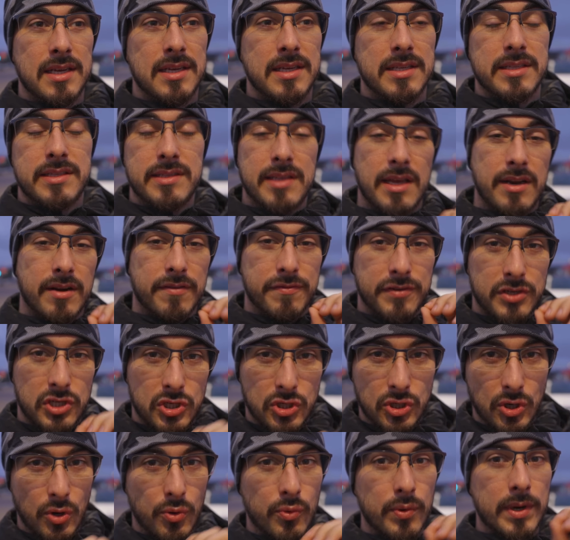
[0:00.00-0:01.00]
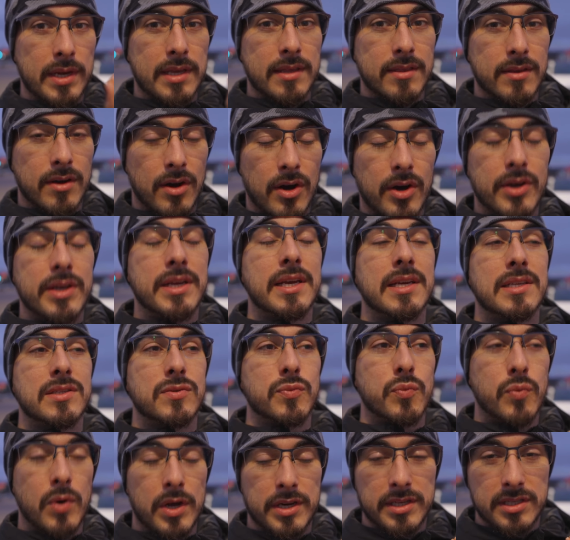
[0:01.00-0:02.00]
instead of showing the
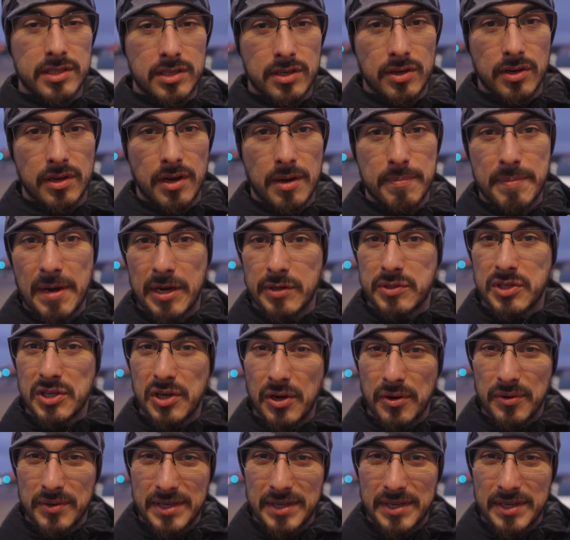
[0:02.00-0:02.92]
audience what is about to go